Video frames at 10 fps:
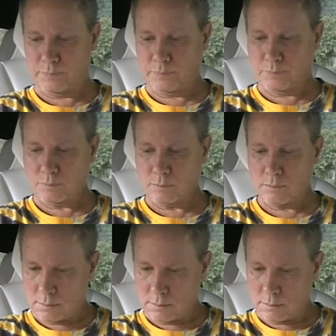
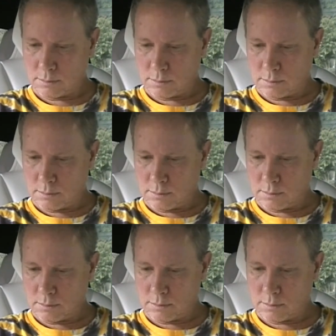
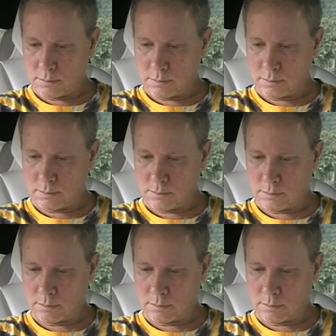(no one is talking)